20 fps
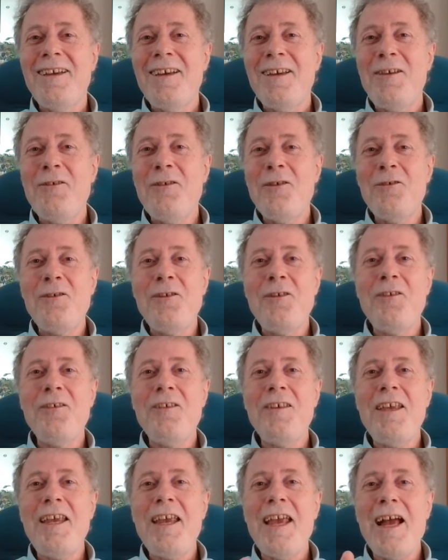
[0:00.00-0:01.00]
you know, to
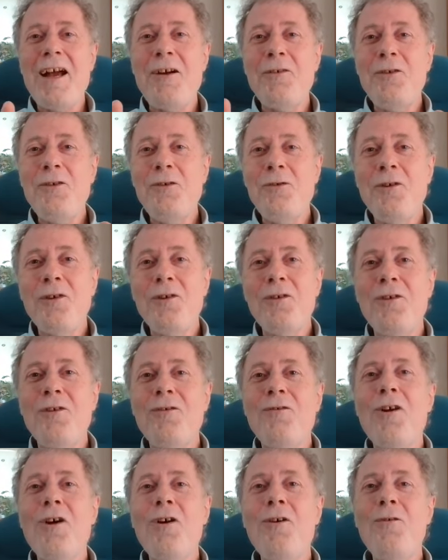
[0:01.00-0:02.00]
see how you can
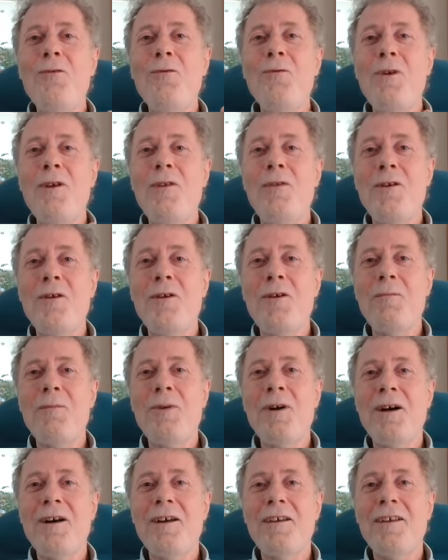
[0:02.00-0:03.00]
grow with your
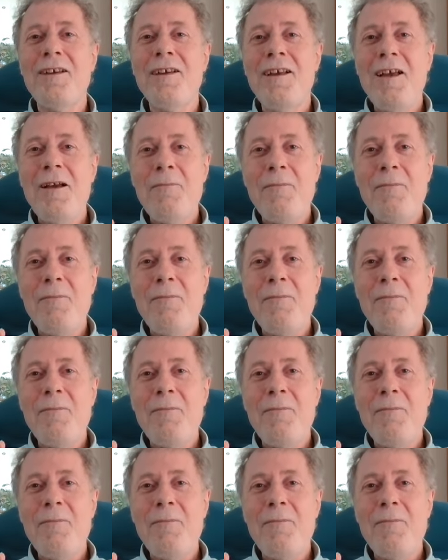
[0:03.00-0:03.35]
partner